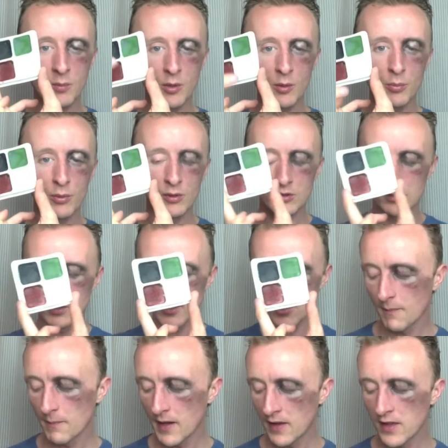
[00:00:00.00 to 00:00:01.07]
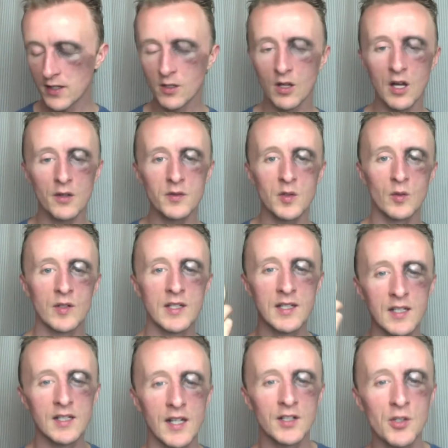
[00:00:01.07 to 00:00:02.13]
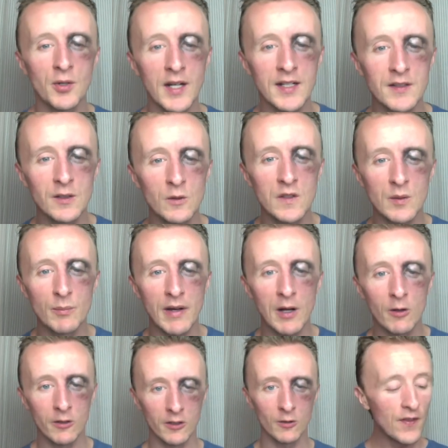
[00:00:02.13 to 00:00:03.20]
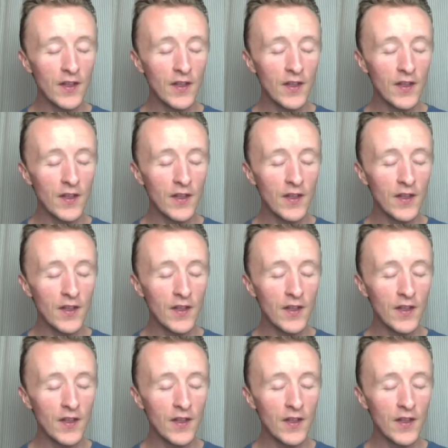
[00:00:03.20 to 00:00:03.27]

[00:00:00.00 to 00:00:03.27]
purplish, and then you'll also need a translucent powder.